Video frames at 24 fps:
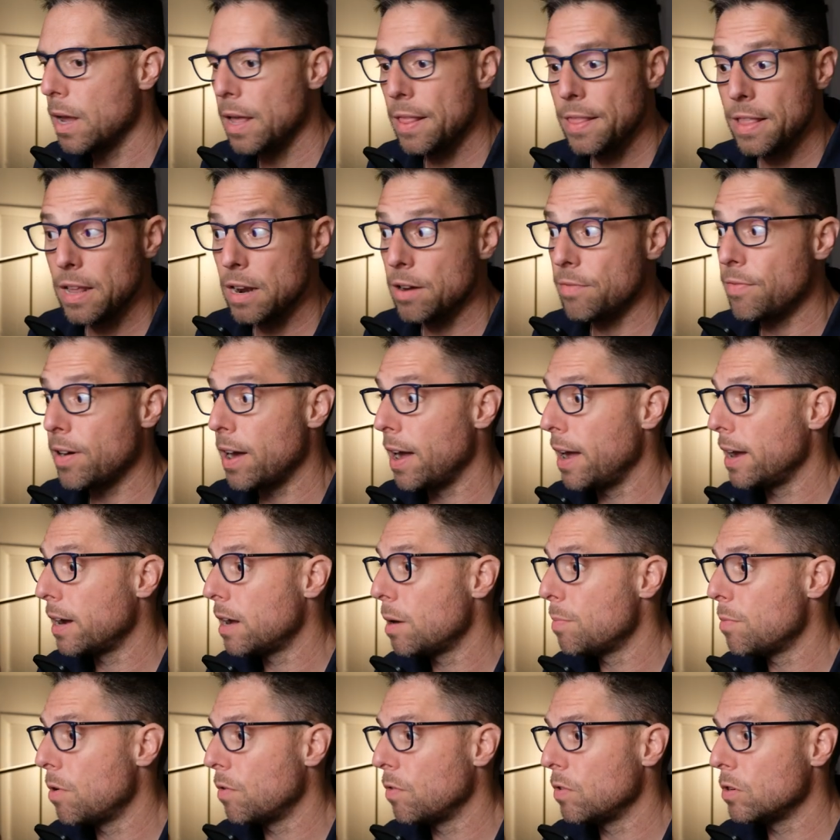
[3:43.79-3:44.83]
And then if I
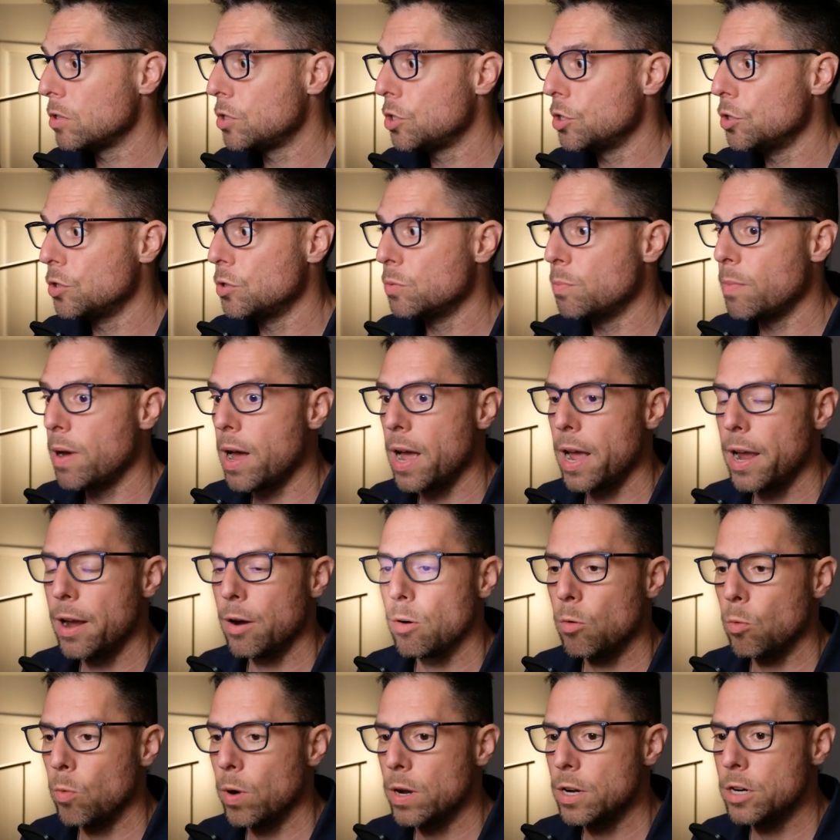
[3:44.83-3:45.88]
come over to my
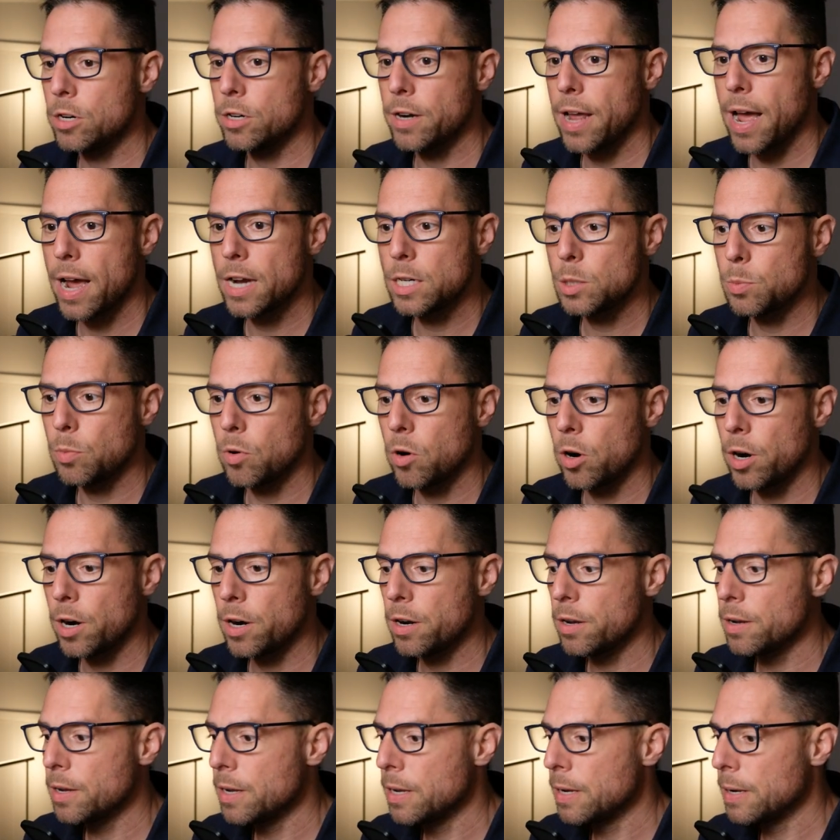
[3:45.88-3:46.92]
render
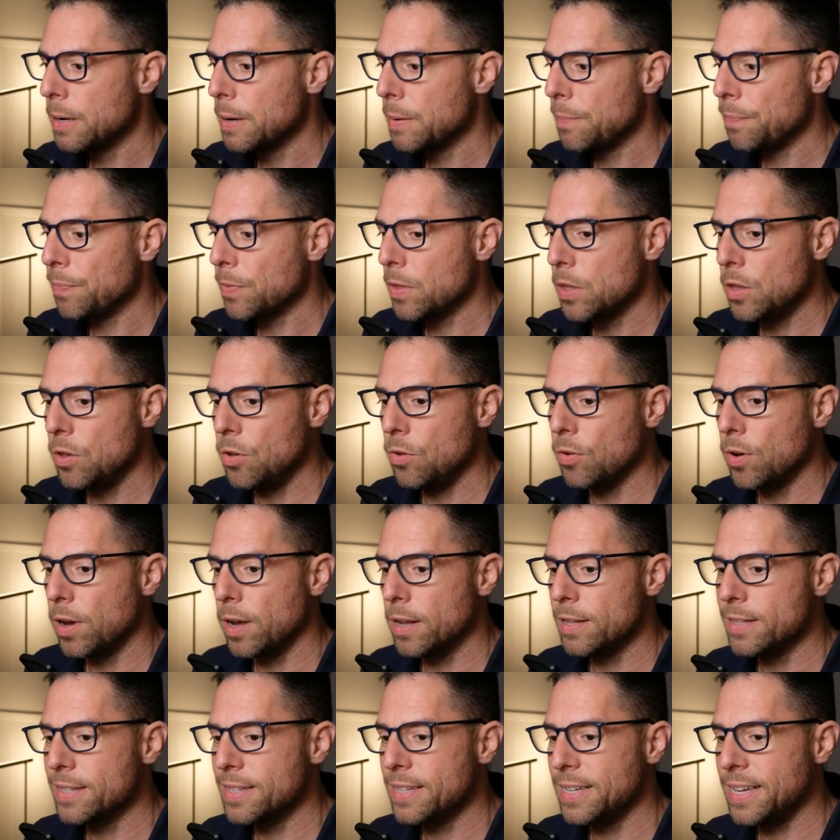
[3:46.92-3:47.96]
dashboard, you
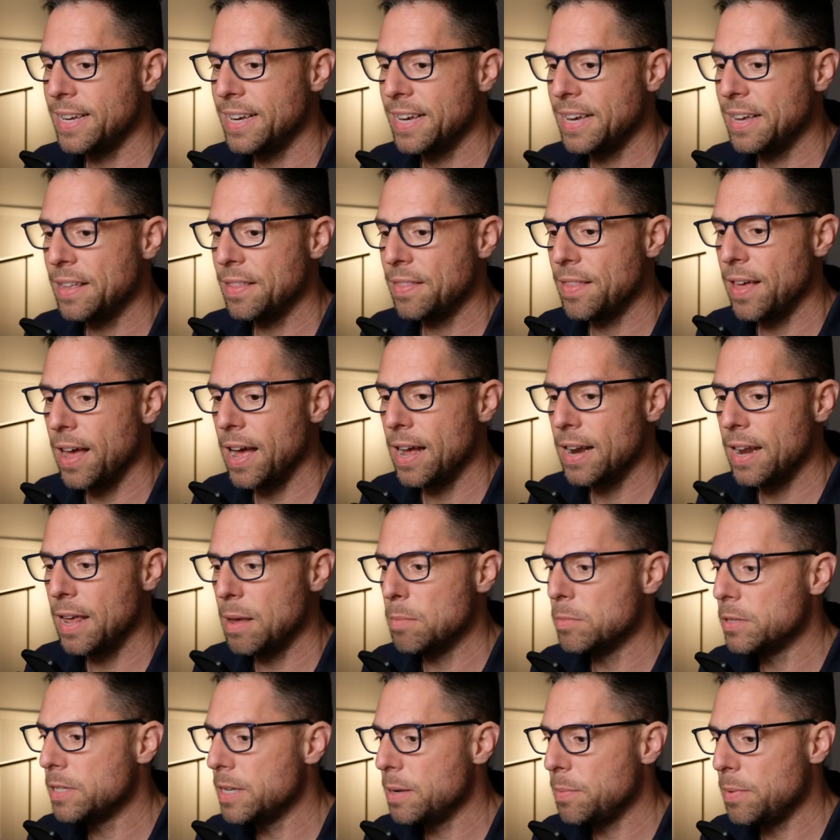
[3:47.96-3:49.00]
can see that
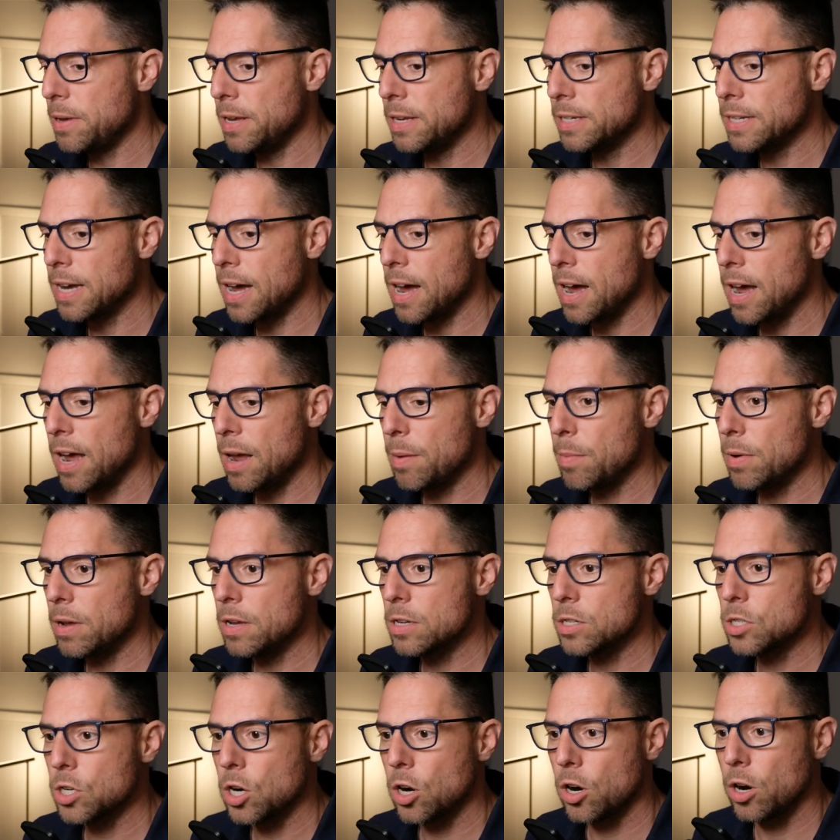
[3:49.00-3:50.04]
MCP time
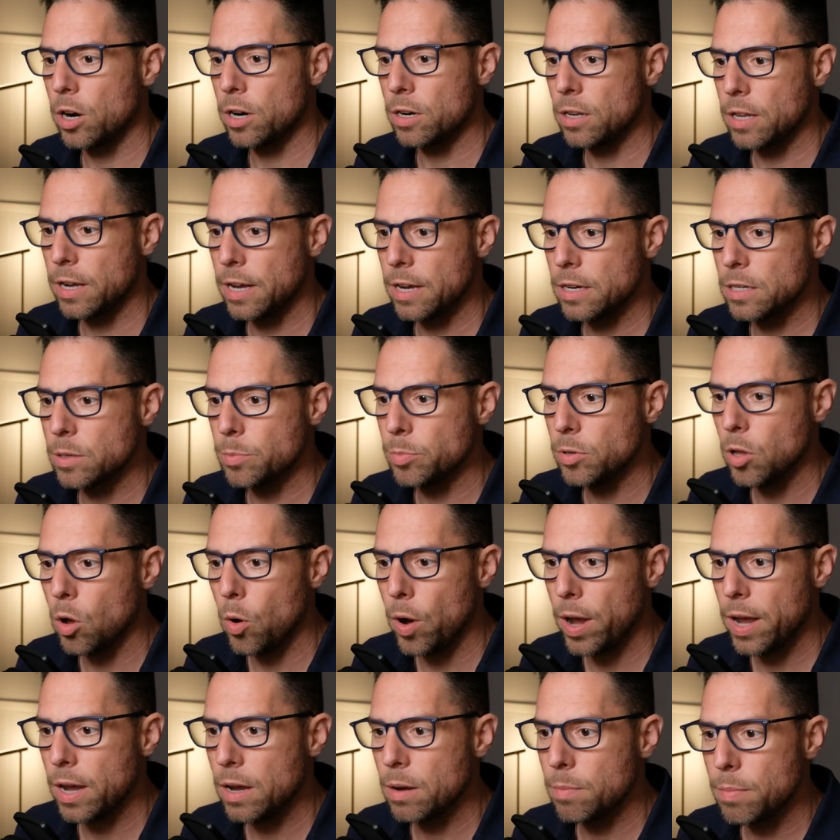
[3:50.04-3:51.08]
is currently
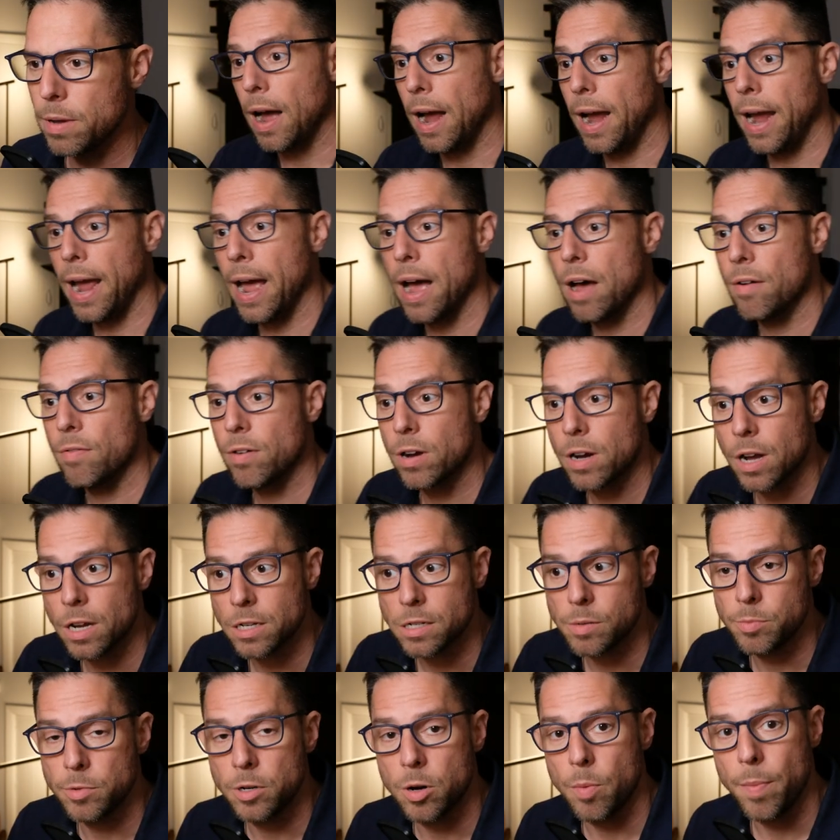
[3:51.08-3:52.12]
deploying. I have a
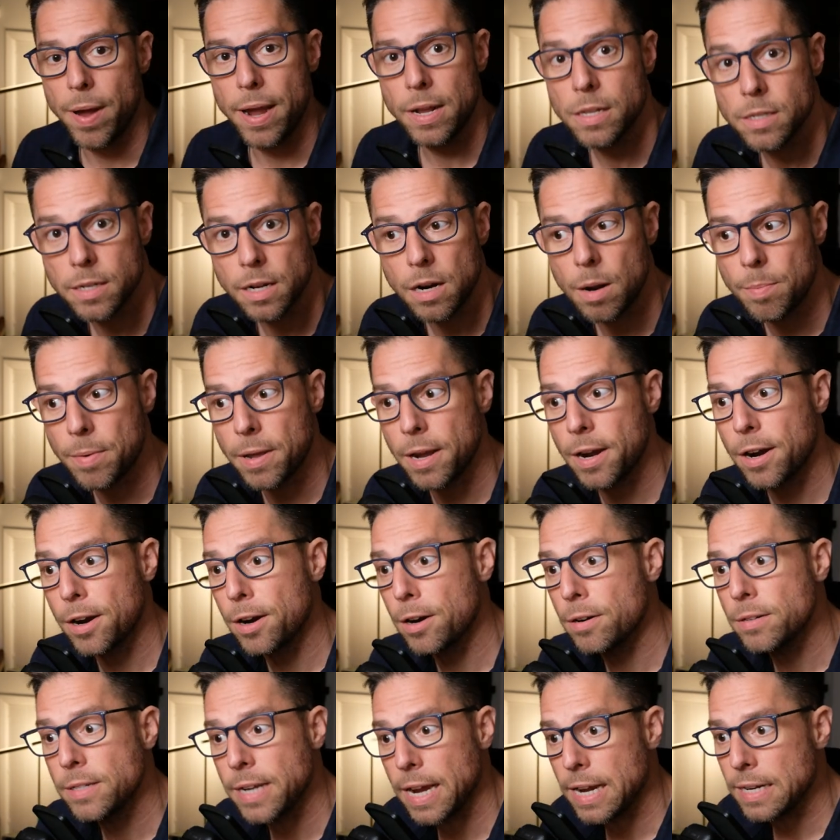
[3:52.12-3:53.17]
custom domain set up
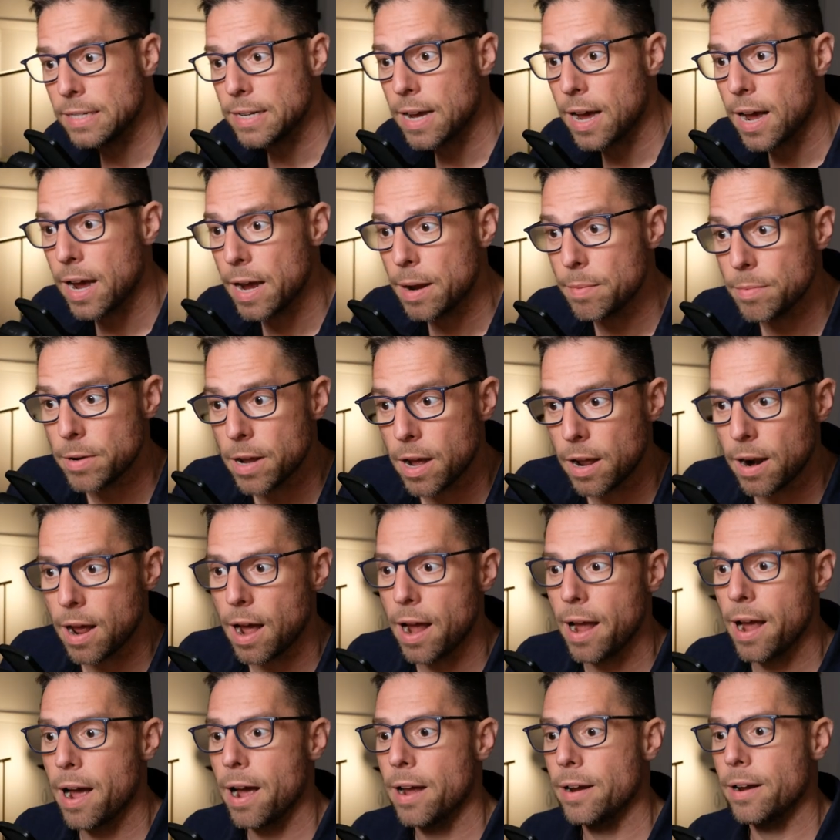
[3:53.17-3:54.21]
here,
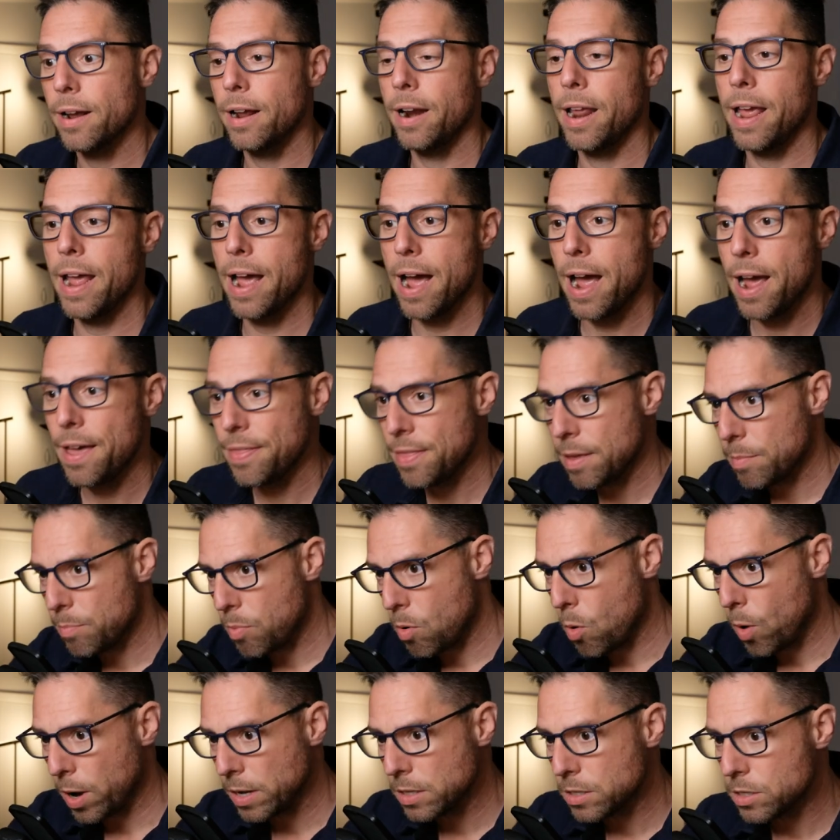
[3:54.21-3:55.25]
datetime.haihai.ai that
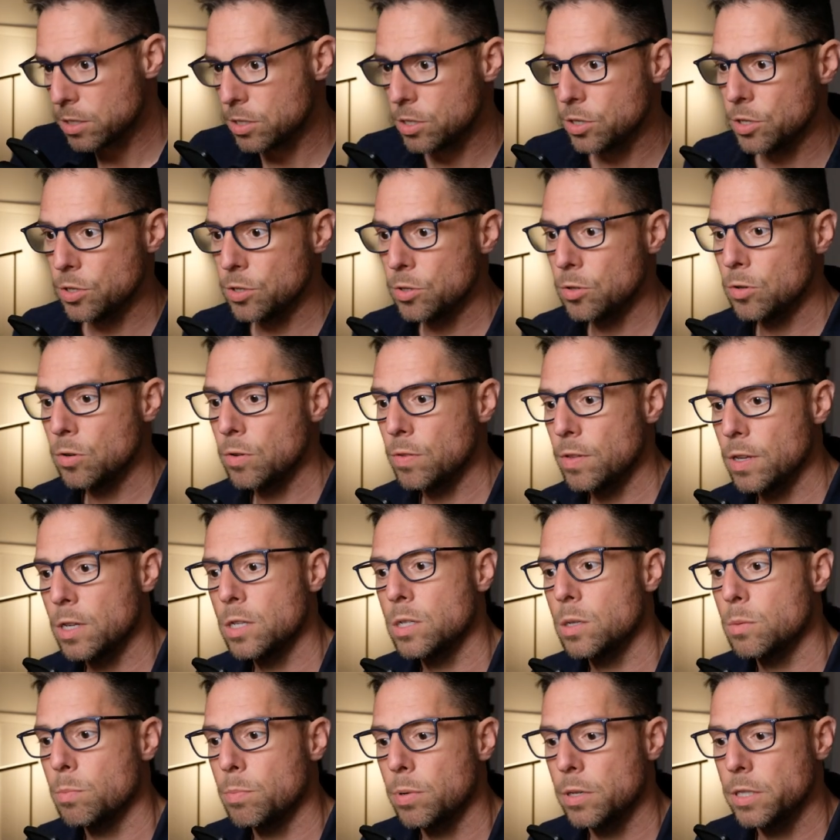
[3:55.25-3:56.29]
points to
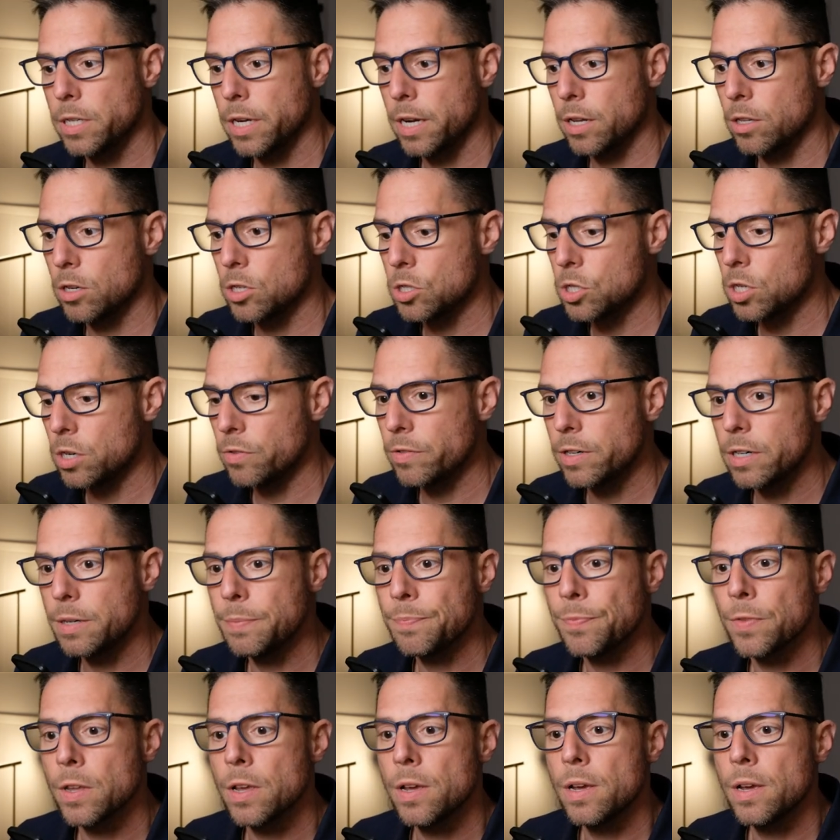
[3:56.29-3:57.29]
this particular server.